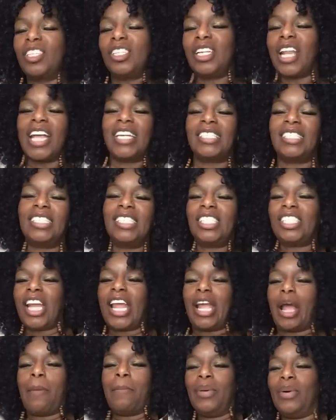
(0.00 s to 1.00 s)
She likes to
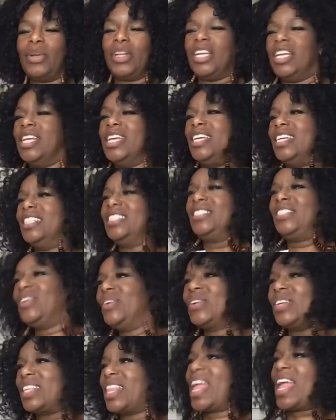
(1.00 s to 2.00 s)
shake her booty.
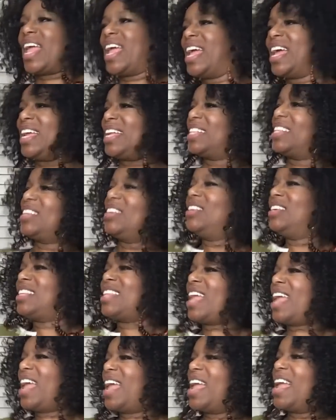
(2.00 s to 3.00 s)
Do the thing.
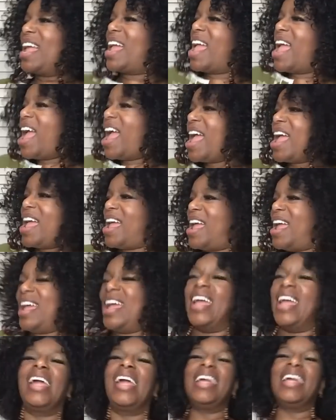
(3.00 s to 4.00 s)

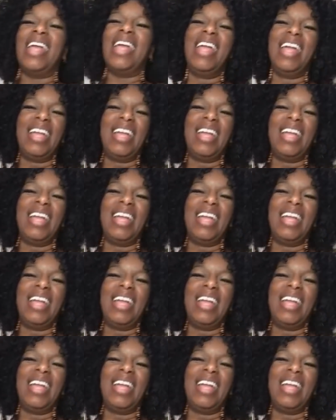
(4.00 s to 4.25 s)
Hey.